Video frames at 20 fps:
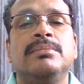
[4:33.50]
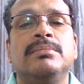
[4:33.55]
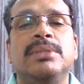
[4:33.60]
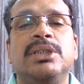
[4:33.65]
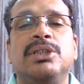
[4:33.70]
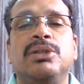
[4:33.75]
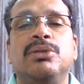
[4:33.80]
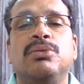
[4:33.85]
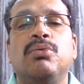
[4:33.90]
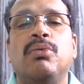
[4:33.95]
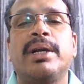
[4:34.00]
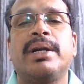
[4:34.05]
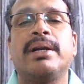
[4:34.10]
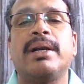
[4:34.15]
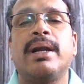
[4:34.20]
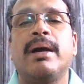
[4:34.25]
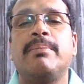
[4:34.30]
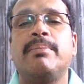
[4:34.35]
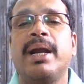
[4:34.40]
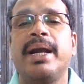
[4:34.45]
between water
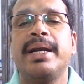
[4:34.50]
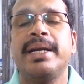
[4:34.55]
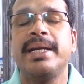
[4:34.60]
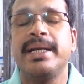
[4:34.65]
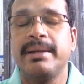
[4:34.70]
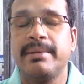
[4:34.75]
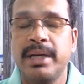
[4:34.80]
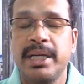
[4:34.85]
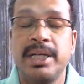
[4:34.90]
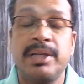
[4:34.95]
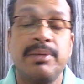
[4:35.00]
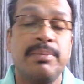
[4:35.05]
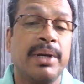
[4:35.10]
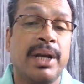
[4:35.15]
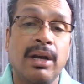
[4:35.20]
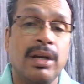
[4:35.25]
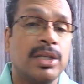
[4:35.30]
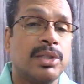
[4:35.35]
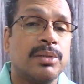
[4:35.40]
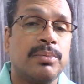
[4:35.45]
applied. It's
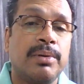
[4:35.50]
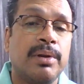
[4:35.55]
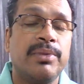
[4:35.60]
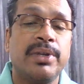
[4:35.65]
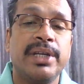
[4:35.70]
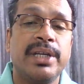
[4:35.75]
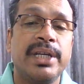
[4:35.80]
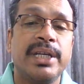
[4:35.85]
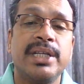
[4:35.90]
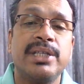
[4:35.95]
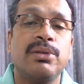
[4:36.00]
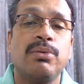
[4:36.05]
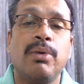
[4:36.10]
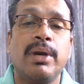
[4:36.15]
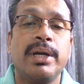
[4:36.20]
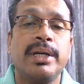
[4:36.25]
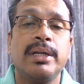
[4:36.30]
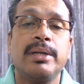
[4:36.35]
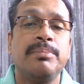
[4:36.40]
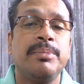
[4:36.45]
because from the irrigation
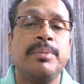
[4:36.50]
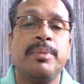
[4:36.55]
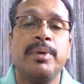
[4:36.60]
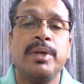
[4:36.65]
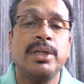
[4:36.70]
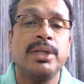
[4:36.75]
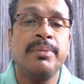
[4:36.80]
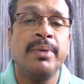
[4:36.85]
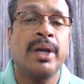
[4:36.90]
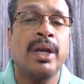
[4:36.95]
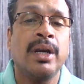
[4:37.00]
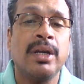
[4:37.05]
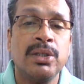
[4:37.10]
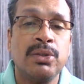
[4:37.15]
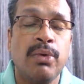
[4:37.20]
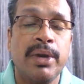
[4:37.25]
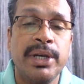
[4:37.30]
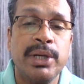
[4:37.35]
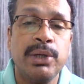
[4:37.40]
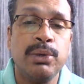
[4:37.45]
water, but because
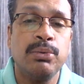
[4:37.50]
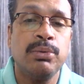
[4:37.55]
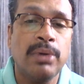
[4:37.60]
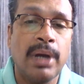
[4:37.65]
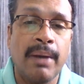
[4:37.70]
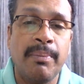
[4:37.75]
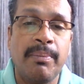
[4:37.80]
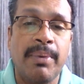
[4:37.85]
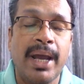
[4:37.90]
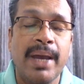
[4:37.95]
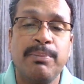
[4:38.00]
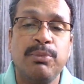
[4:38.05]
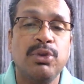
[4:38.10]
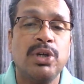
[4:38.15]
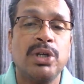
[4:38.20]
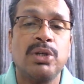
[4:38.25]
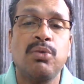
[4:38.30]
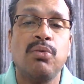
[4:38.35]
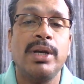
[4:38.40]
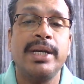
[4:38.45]
when you apply
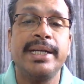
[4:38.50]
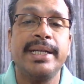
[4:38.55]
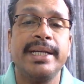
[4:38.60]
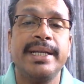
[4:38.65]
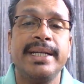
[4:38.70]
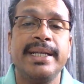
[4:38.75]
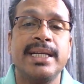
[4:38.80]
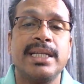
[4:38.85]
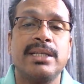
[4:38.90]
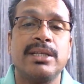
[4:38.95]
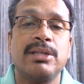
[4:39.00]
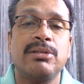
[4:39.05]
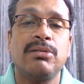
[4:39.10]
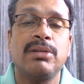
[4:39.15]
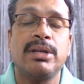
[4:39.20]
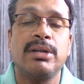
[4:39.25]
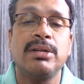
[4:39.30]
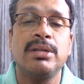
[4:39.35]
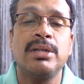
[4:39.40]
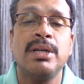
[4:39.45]
poor quality irrigation
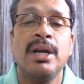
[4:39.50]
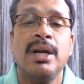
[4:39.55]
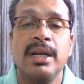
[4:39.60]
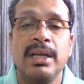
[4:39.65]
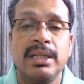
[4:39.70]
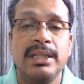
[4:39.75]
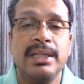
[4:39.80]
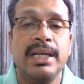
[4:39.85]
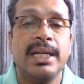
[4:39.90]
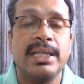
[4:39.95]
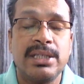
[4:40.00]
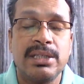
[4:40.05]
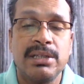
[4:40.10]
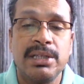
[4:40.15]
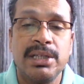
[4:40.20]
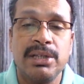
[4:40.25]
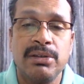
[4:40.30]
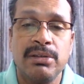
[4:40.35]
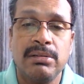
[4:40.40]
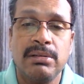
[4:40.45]
water that's,
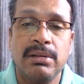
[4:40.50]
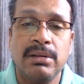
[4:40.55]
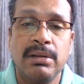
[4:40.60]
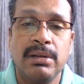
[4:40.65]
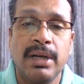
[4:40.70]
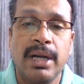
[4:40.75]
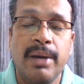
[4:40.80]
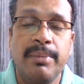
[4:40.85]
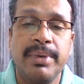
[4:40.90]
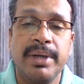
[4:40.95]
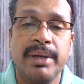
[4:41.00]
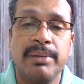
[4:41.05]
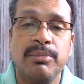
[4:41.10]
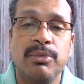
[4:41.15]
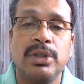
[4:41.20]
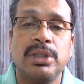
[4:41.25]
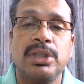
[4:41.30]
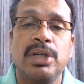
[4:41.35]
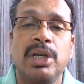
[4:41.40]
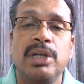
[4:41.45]
you know, having
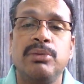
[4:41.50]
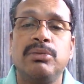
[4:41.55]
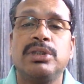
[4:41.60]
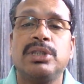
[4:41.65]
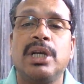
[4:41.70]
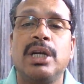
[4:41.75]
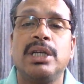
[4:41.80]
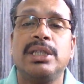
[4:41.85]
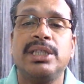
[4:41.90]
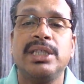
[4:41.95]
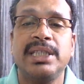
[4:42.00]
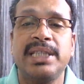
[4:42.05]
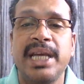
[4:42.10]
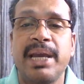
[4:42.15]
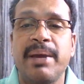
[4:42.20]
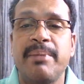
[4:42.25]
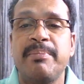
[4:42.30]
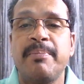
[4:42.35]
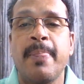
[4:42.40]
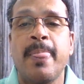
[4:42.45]
more soluble salts in
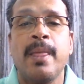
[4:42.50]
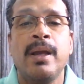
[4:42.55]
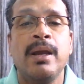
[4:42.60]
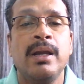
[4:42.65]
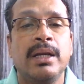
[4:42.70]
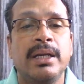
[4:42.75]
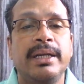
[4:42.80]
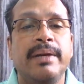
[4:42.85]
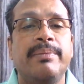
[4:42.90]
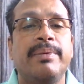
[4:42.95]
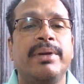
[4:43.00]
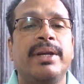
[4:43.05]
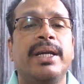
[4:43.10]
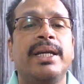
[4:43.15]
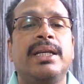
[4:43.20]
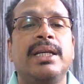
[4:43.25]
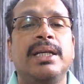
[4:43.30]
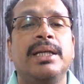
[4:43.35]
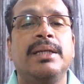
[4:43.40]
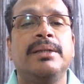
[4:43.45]
them,
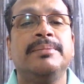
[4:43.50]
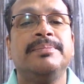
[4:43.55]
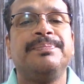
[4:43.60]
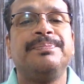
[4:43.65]
definitely